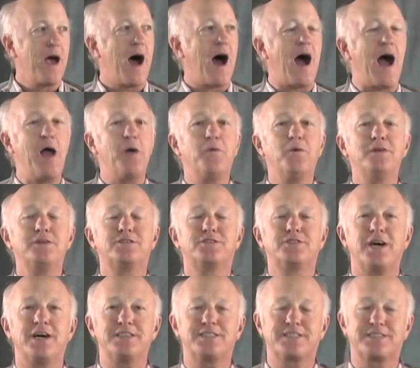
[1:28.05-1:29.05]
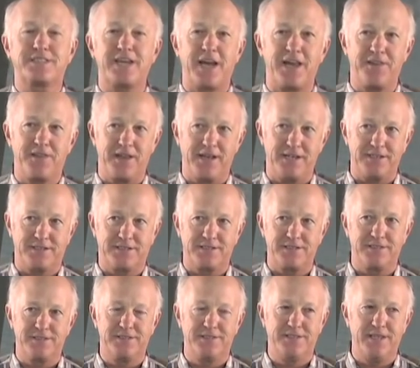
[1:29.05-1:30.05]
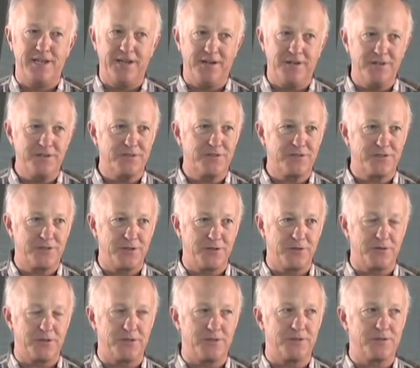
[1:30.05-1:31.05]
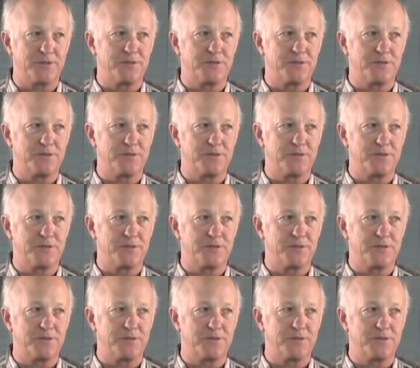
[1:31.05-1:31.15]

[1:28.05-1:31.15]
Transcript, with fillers: I would just say this, dear students,